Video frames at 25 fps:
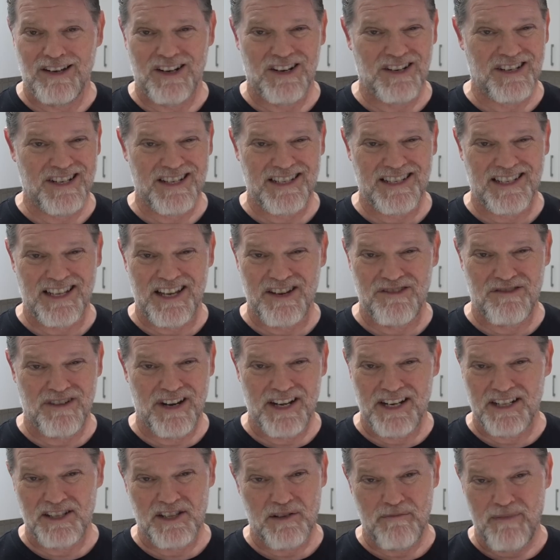Honestly,
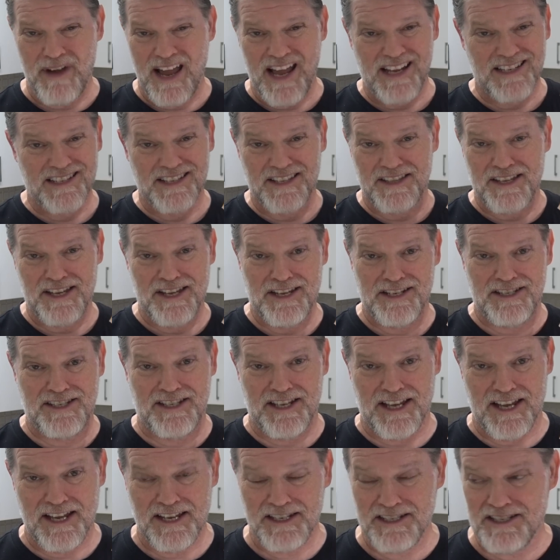reading the backs of these
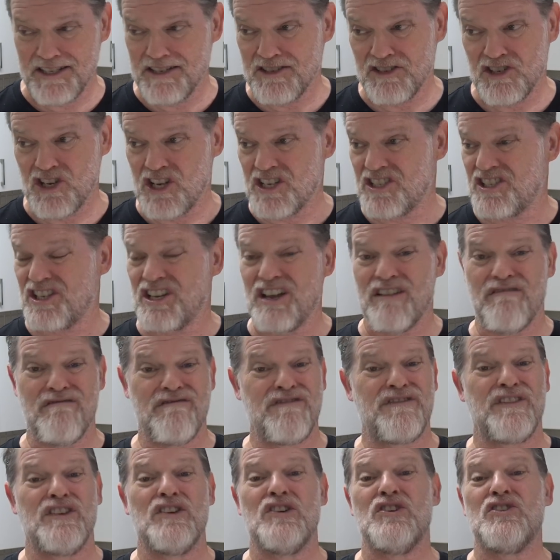things just
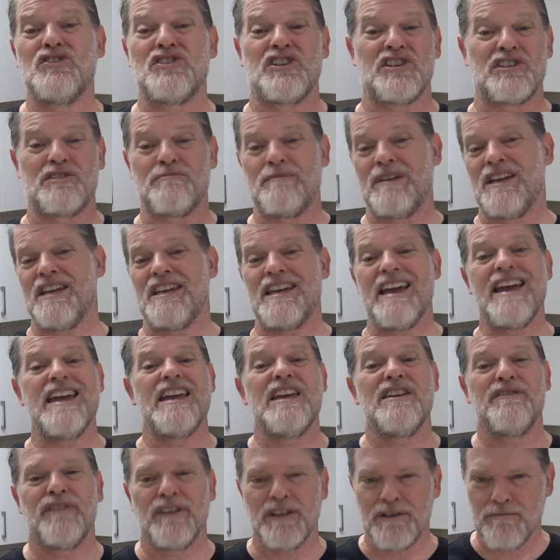confuses me
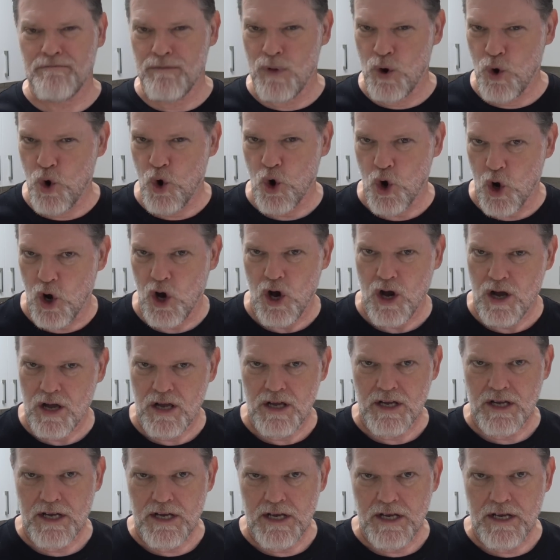even more.
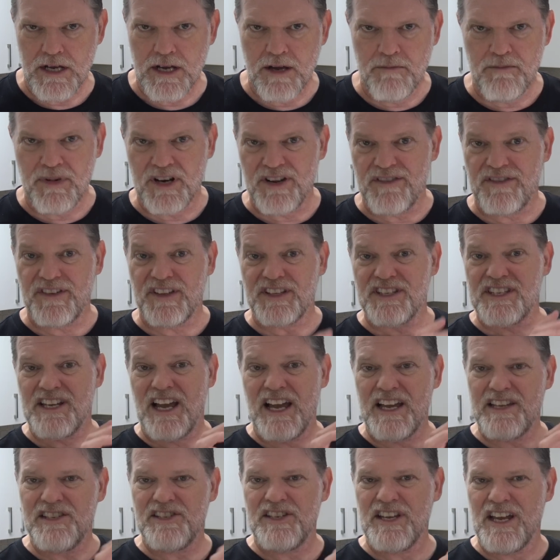But if it
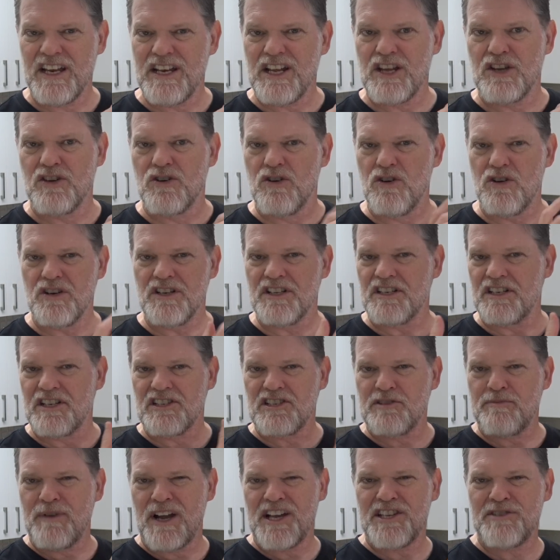tastes any good and
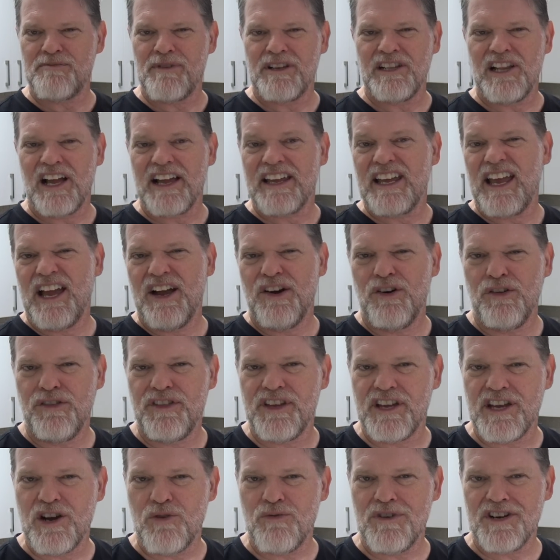it's supposed to be like
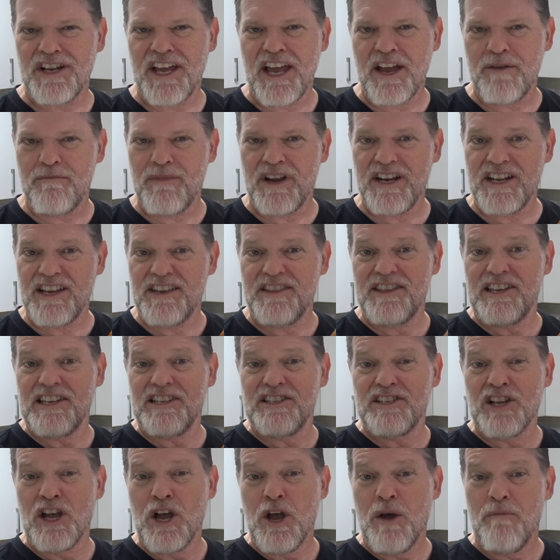healthy, I wonder how many of
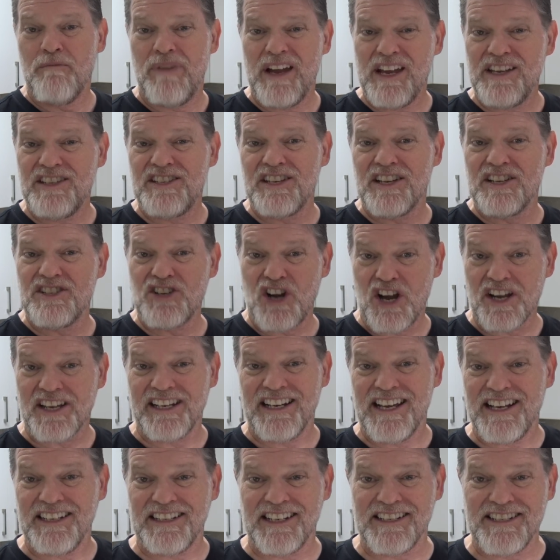these pizzas I
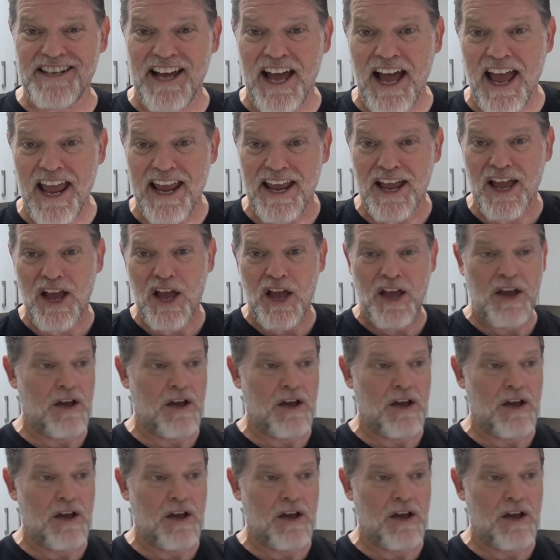can eat in a day.